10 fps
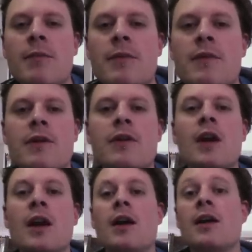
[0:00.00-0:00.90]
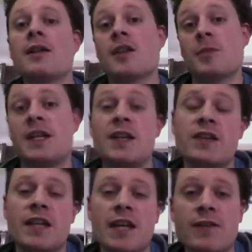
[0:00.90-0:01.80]
through. So
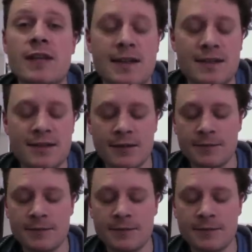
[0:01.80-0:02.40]
potentially even less.